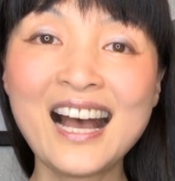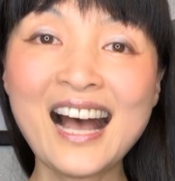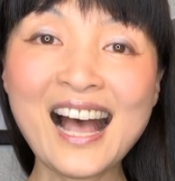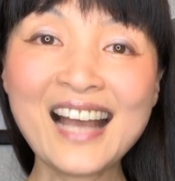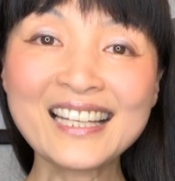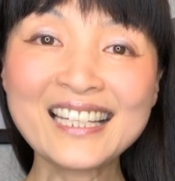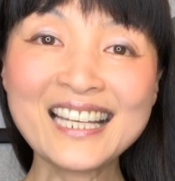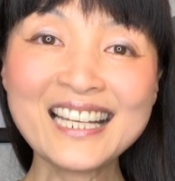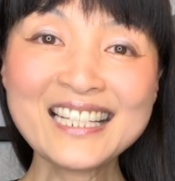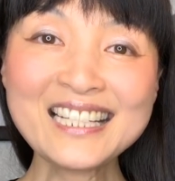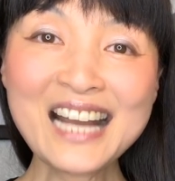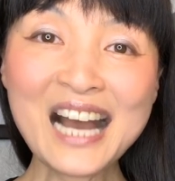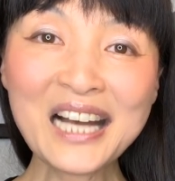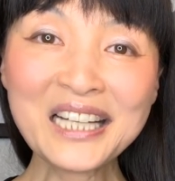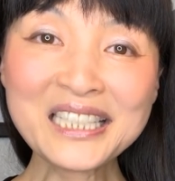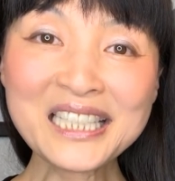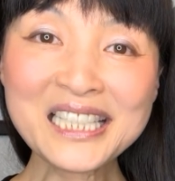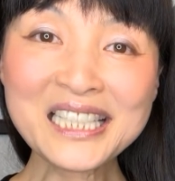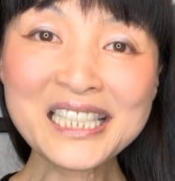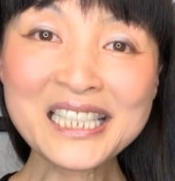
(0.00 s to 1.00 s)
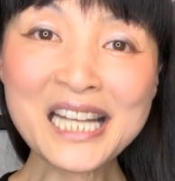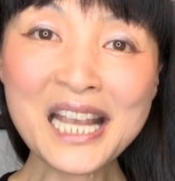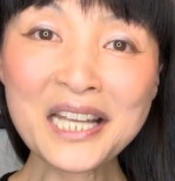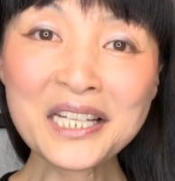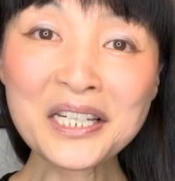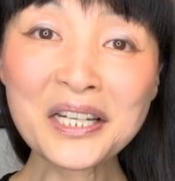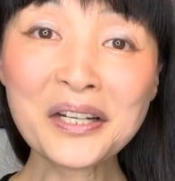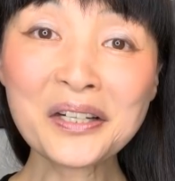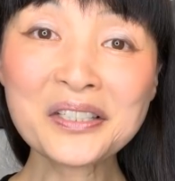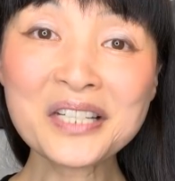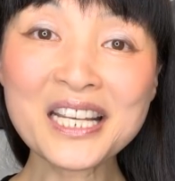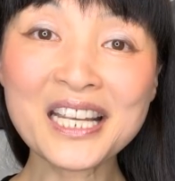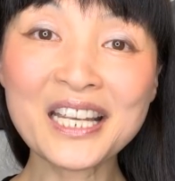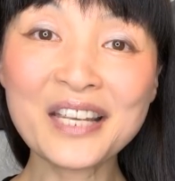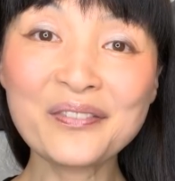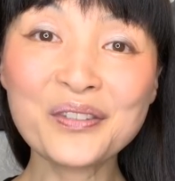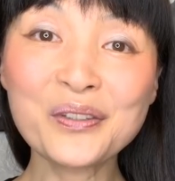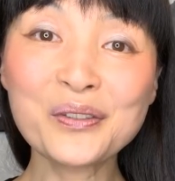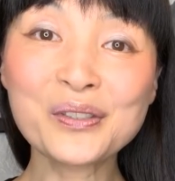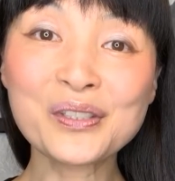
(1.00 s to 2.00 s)
I cannot stand here to
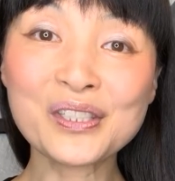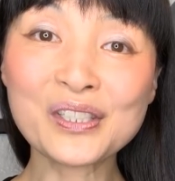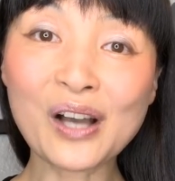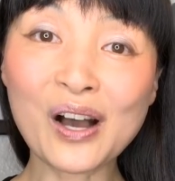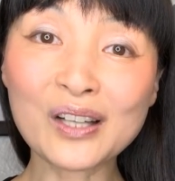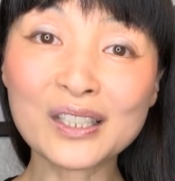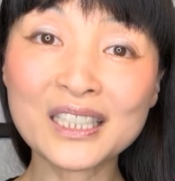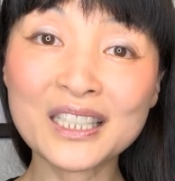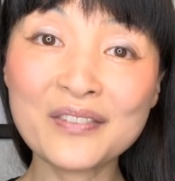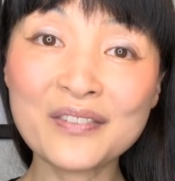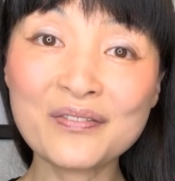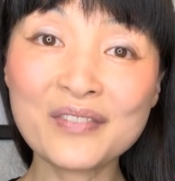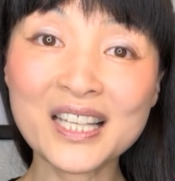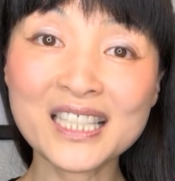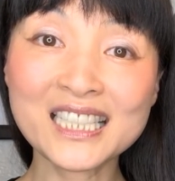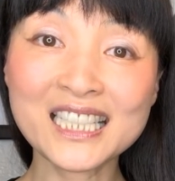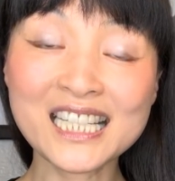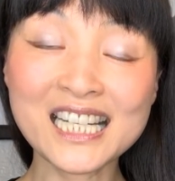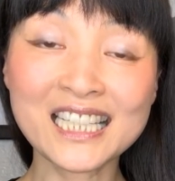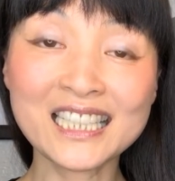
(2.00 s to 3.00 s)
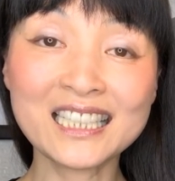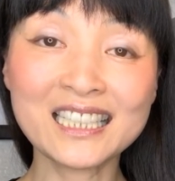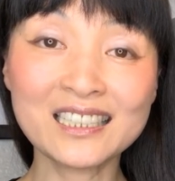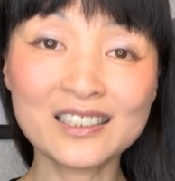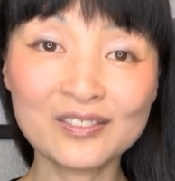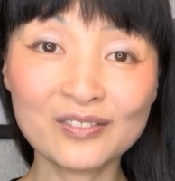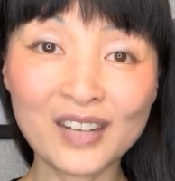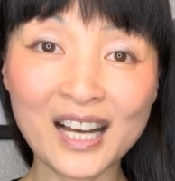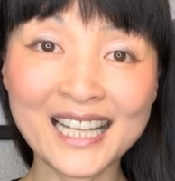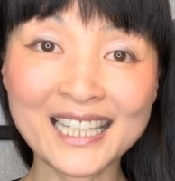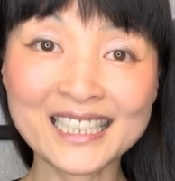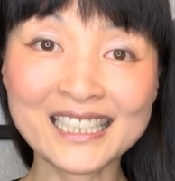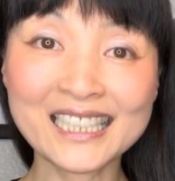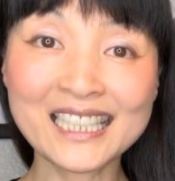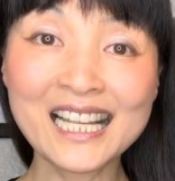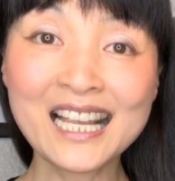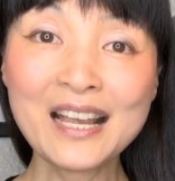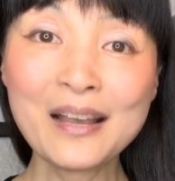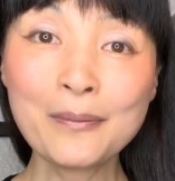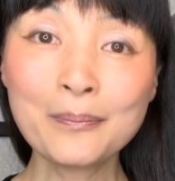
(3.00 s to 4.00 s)
give you stock investing
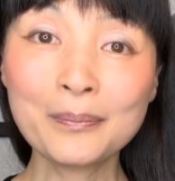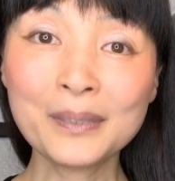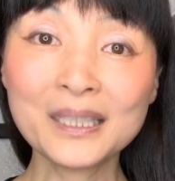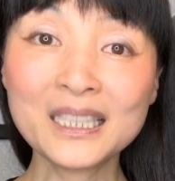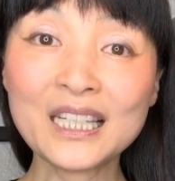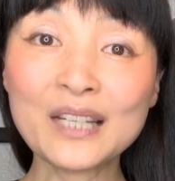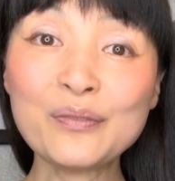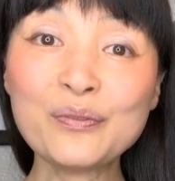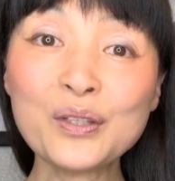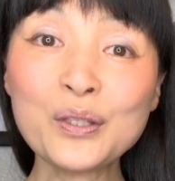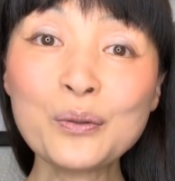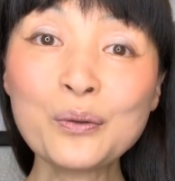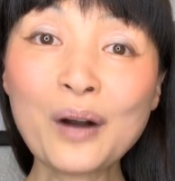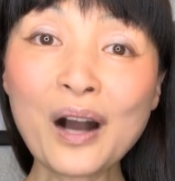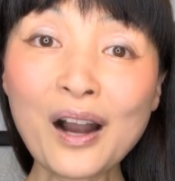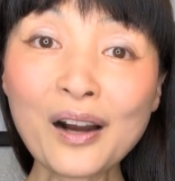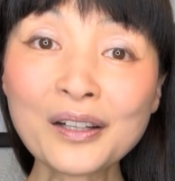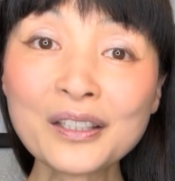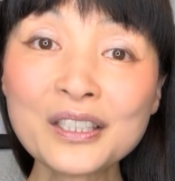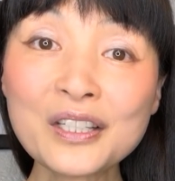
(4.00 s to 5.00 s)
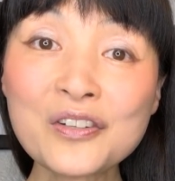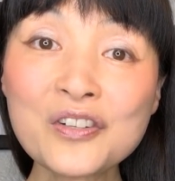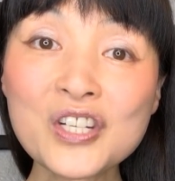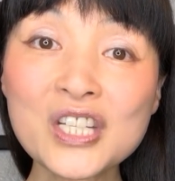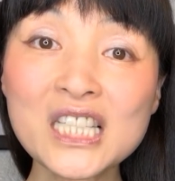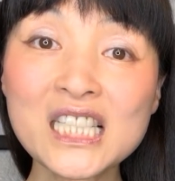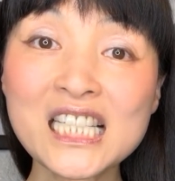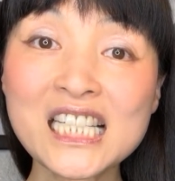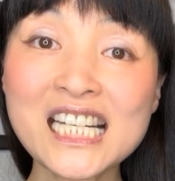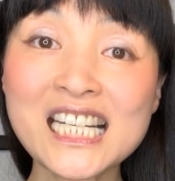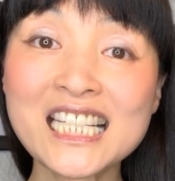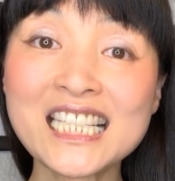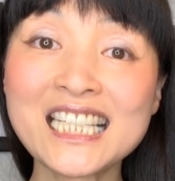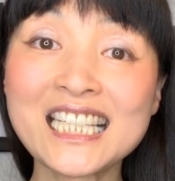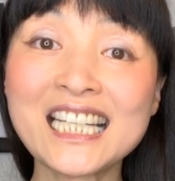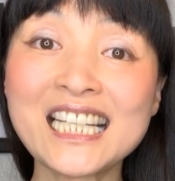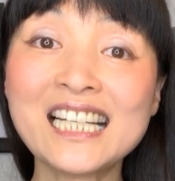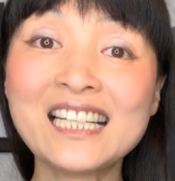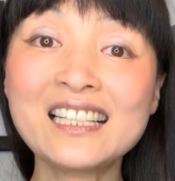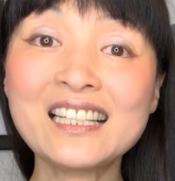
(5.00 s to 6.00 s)
advice, but if you are interested
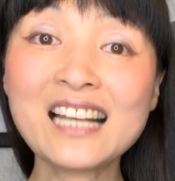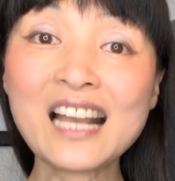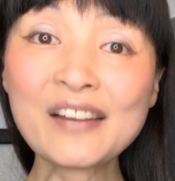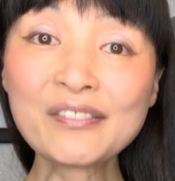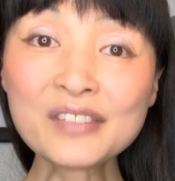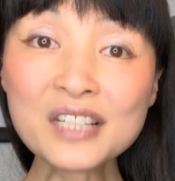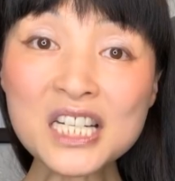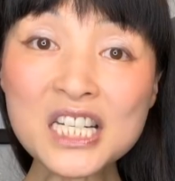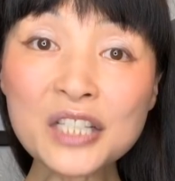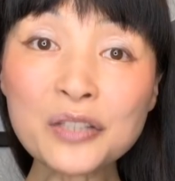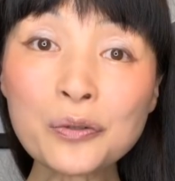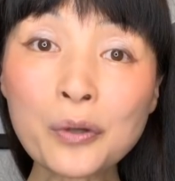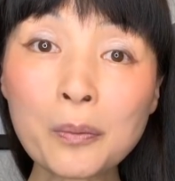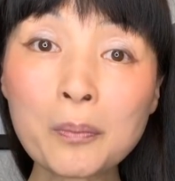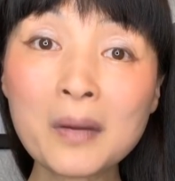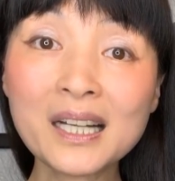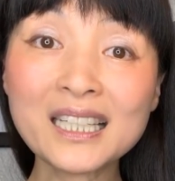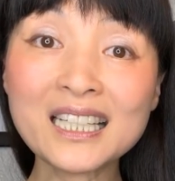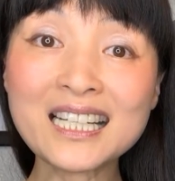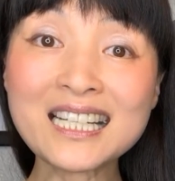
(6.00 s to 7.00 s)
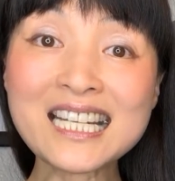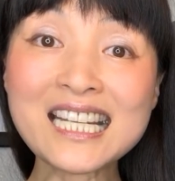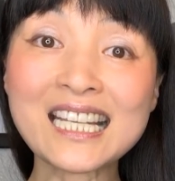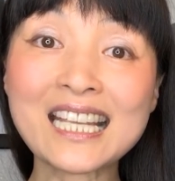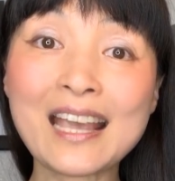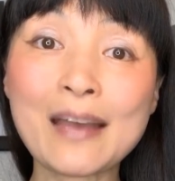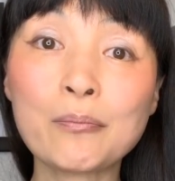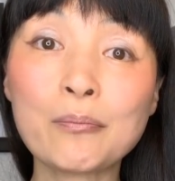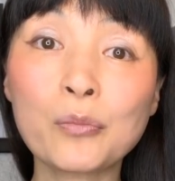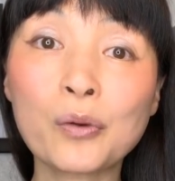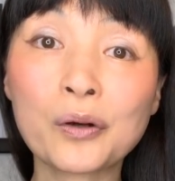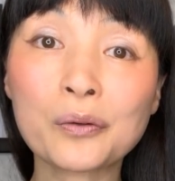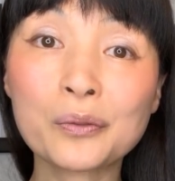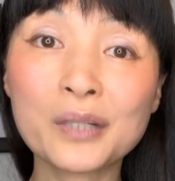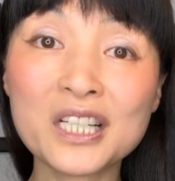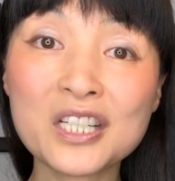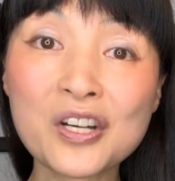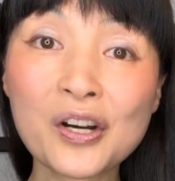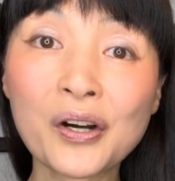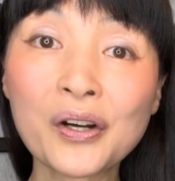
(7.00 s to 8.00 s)
in leveraging your money to get more
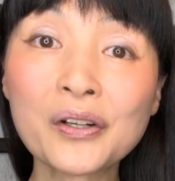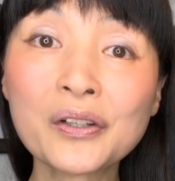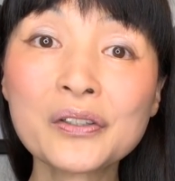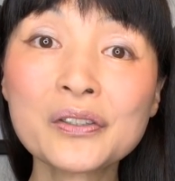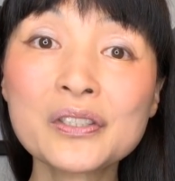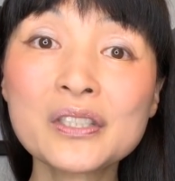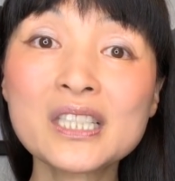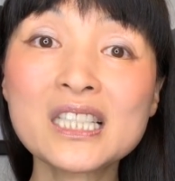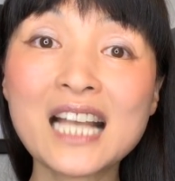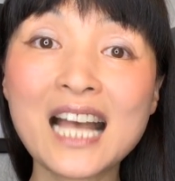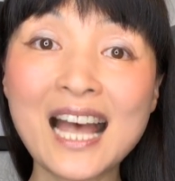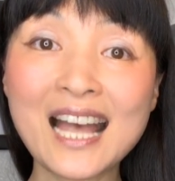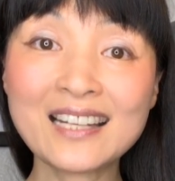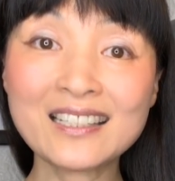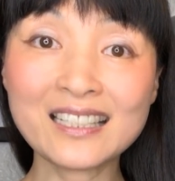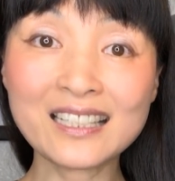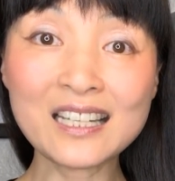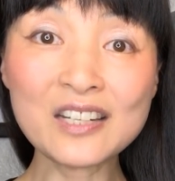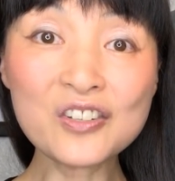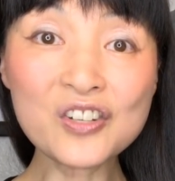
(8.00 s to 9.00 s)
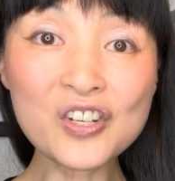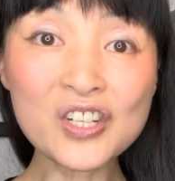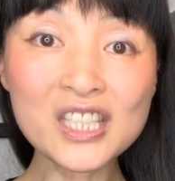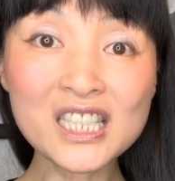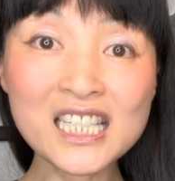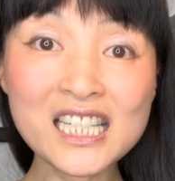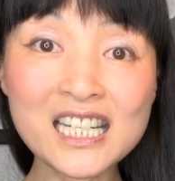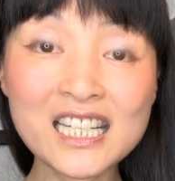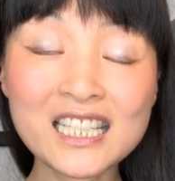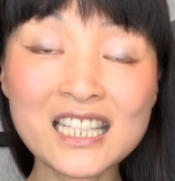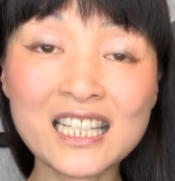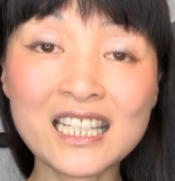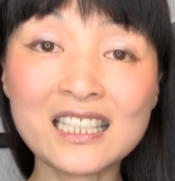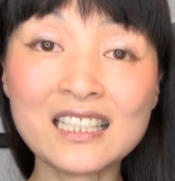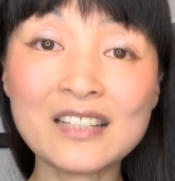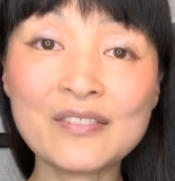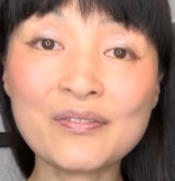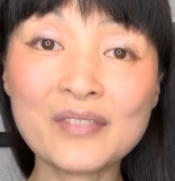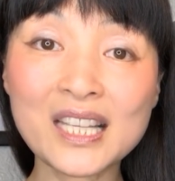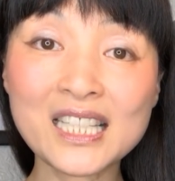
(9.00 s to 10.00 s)
returns and interested
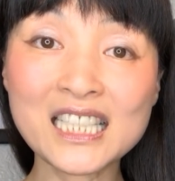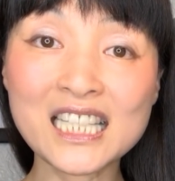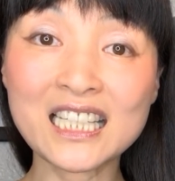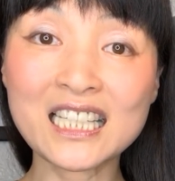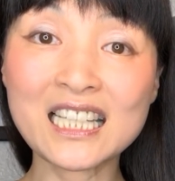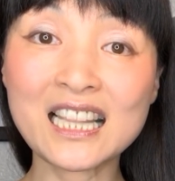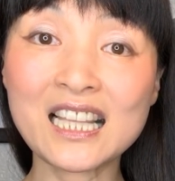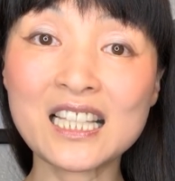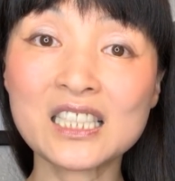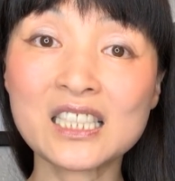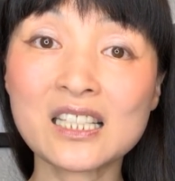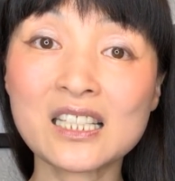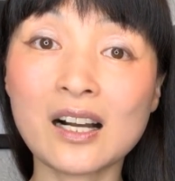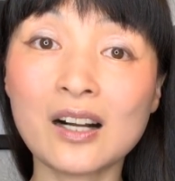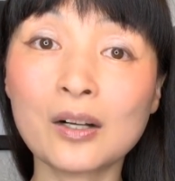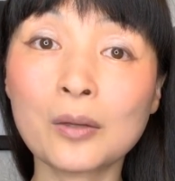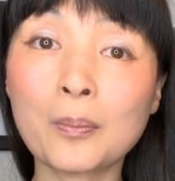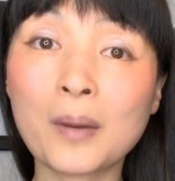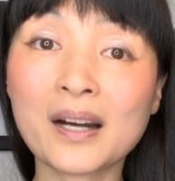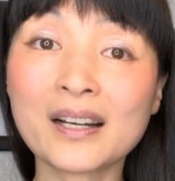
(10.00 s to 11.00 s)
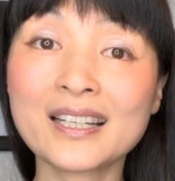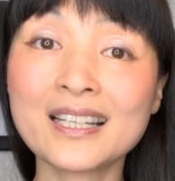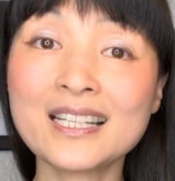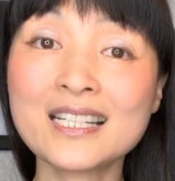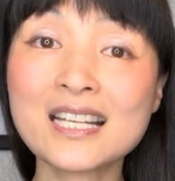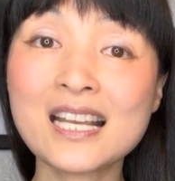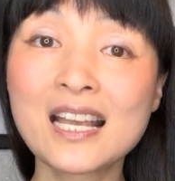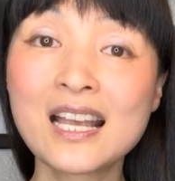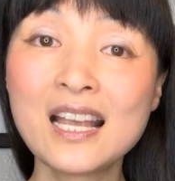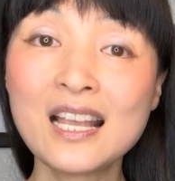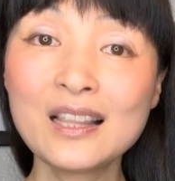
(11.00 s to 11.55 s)
in investing in the stock market,